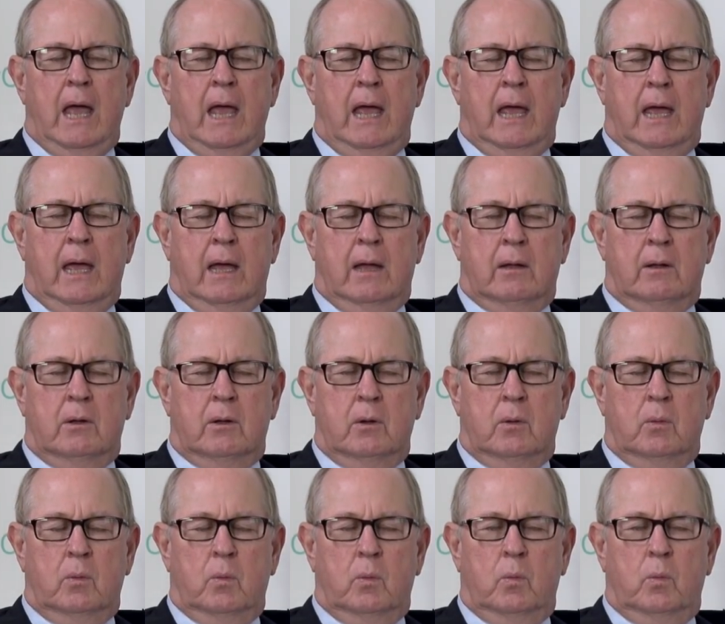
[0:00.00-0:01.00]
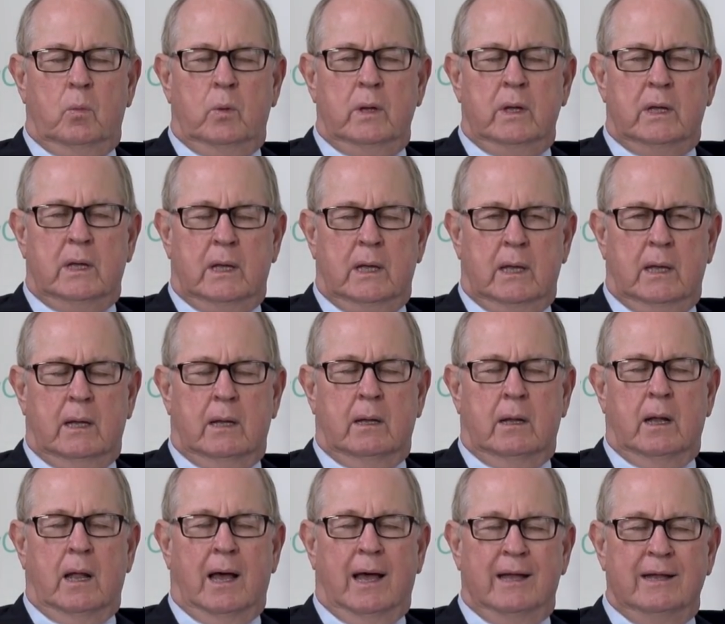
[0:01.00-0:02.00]
and we
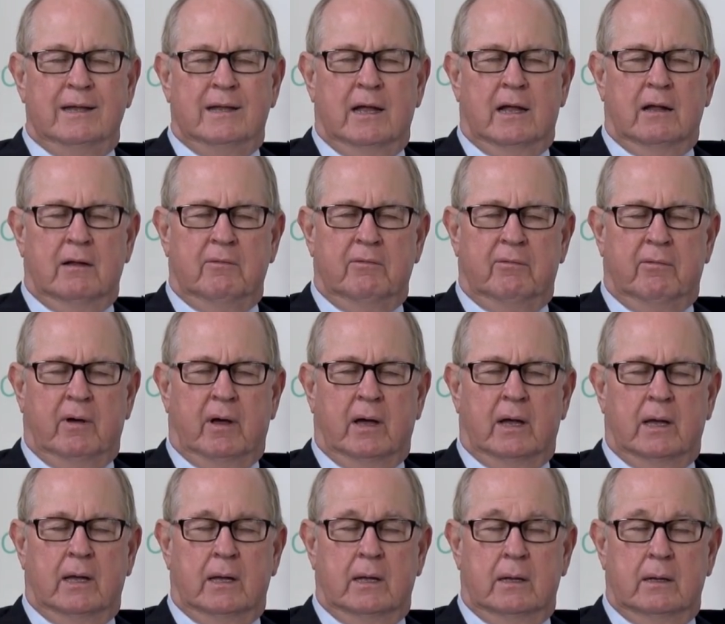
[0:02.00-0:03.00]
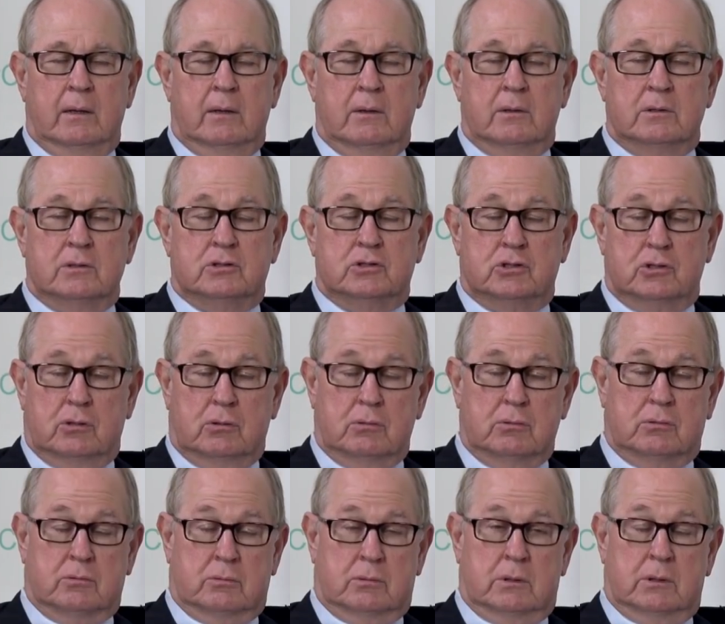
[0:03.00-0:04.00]
can identify
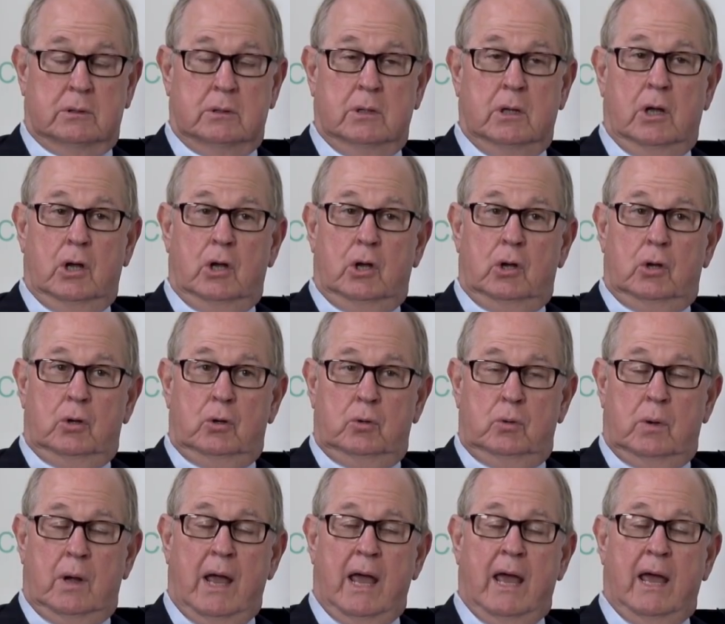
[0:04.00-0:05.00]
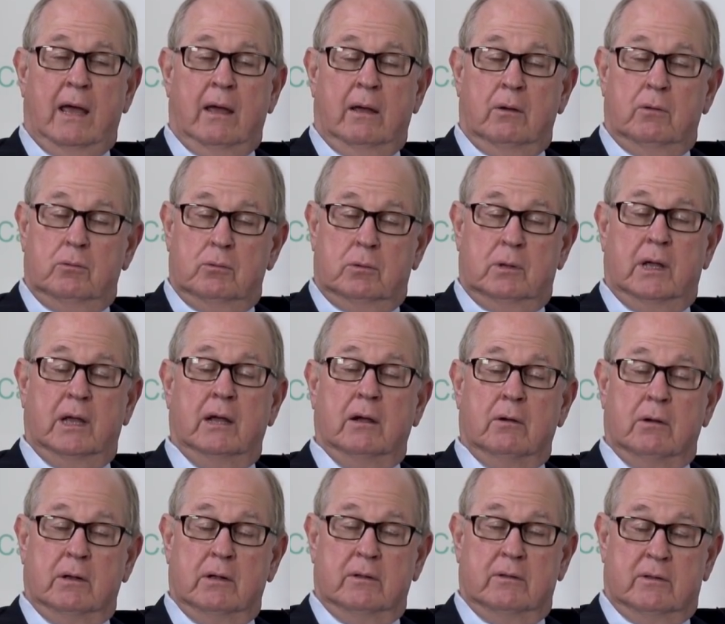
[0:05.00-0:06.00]
children who
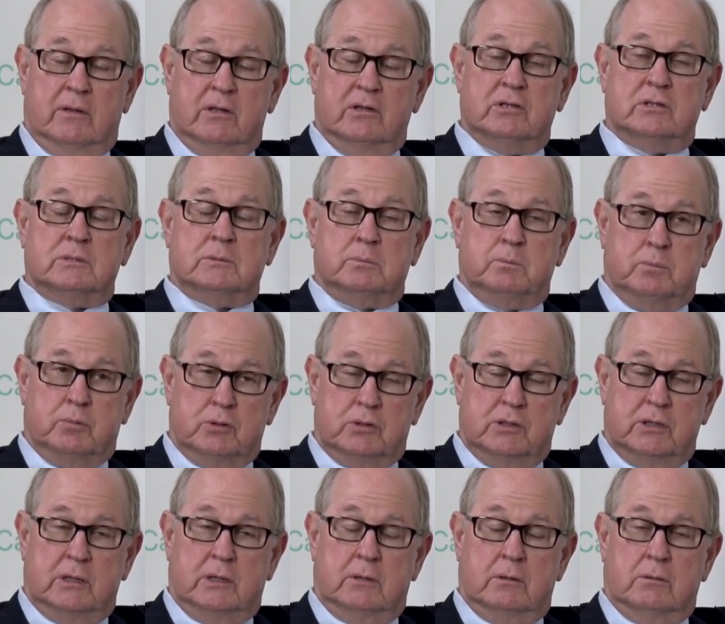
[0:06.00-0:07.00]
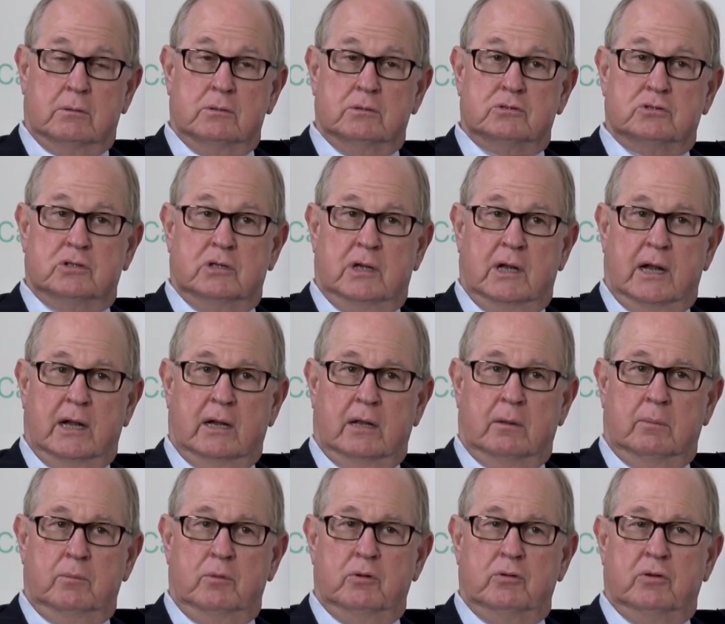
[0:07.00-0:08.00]
carry this particular
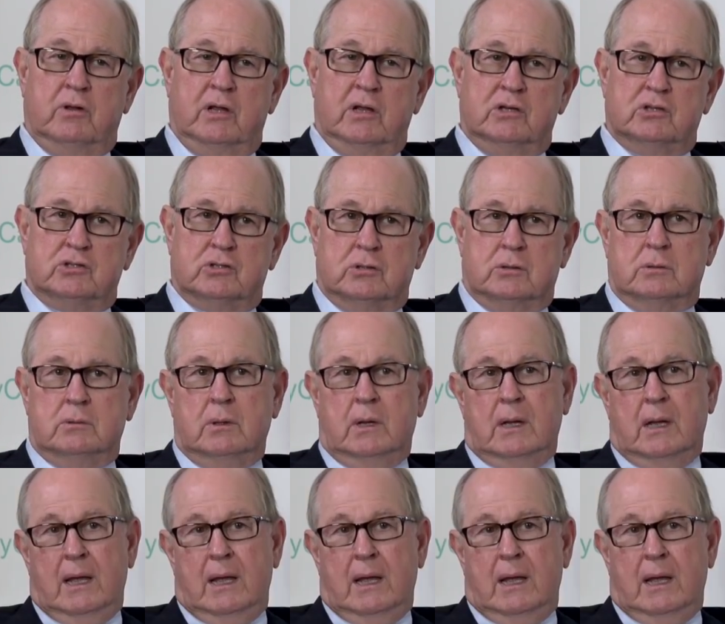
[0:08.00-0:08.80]
genetic mutation